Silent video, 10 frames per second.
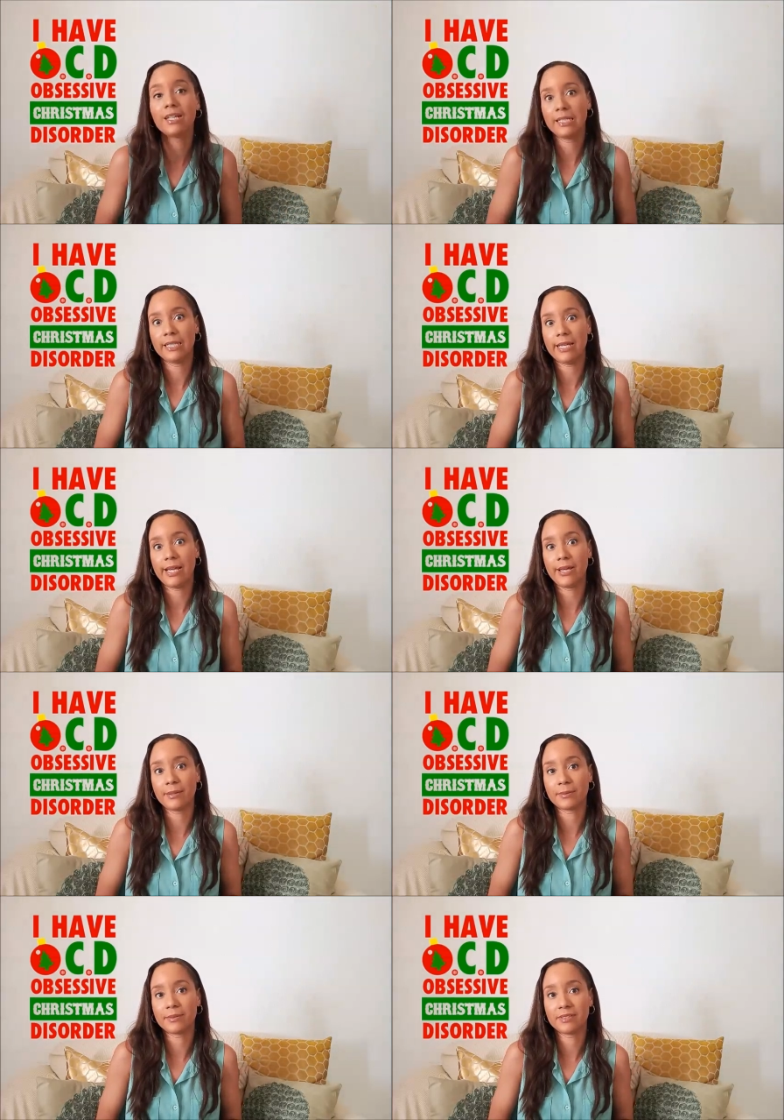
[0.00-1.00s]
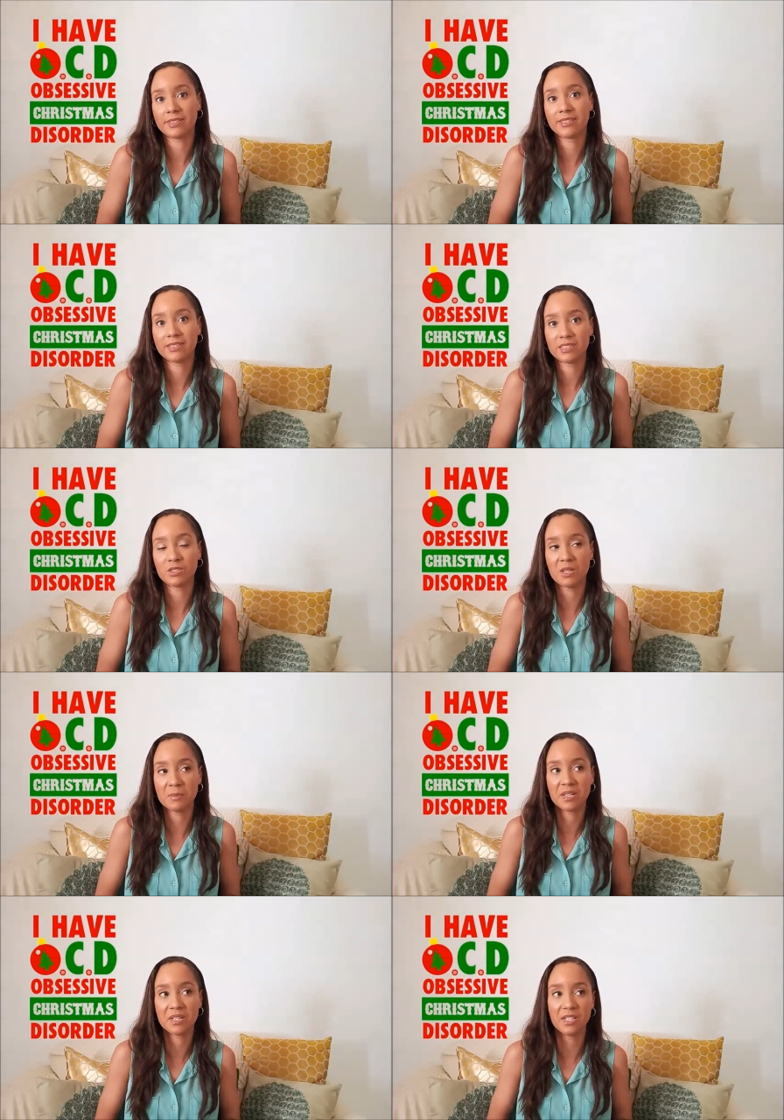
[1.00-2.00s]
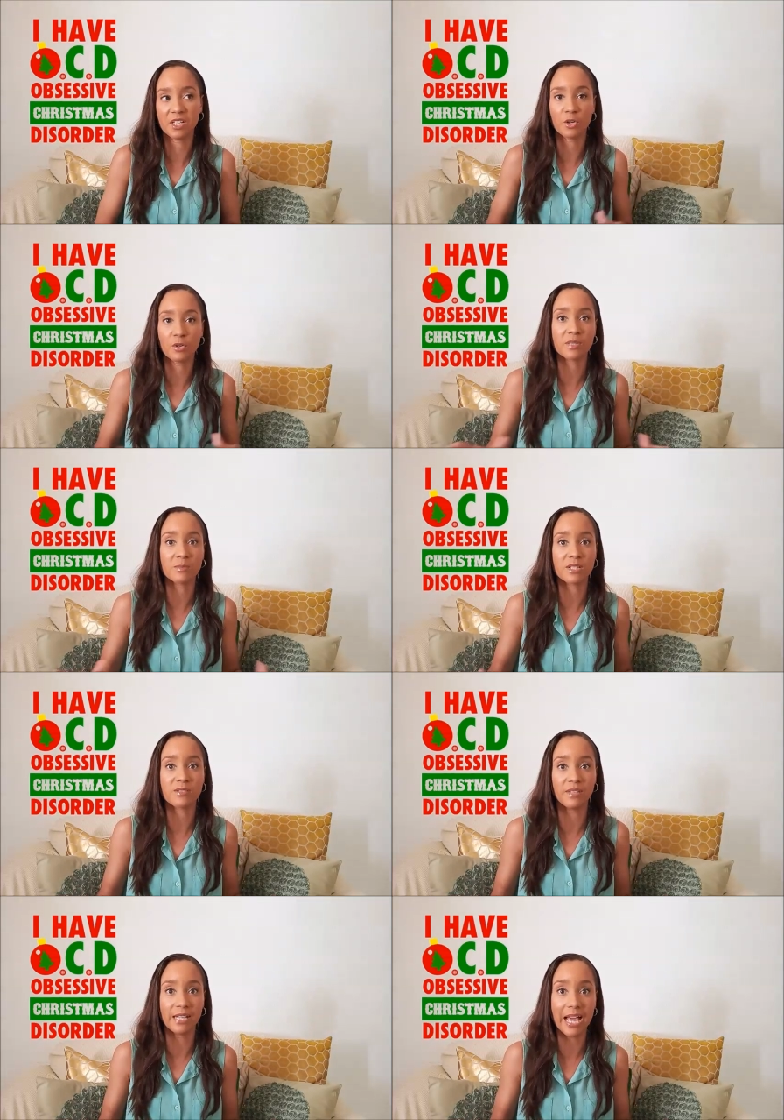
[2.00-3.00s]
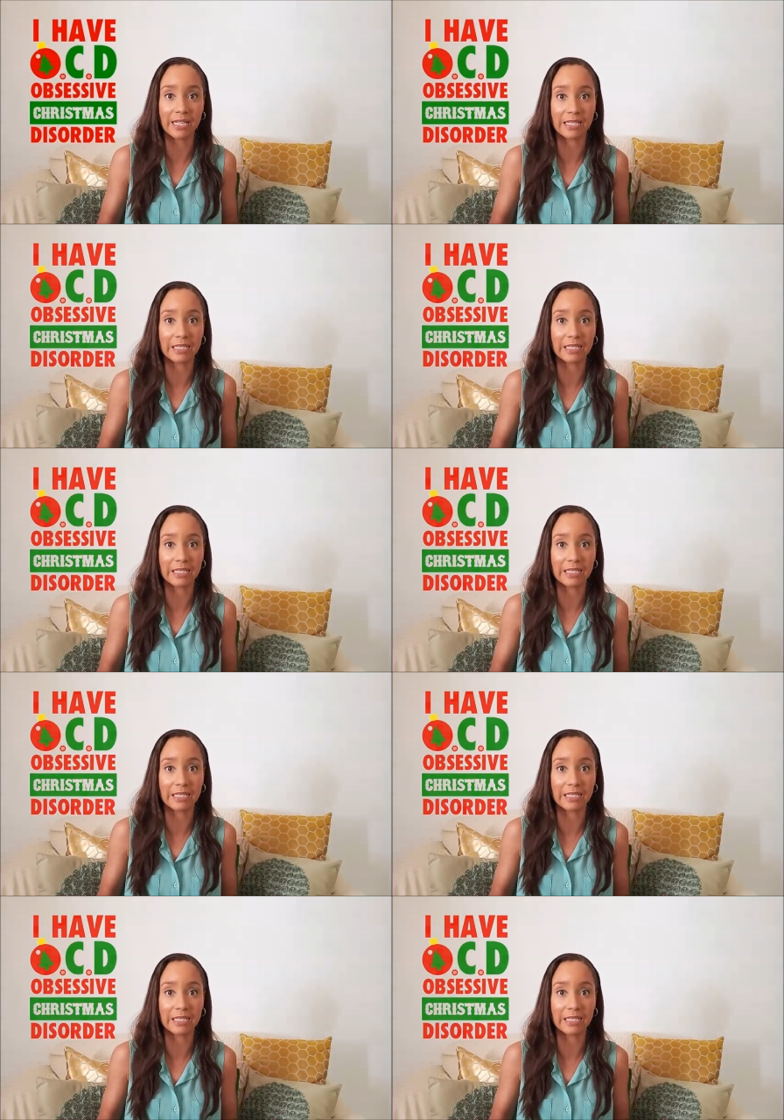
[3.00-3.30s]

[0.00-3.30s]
Yeah, so I'm kind of like a Christmas fanatic.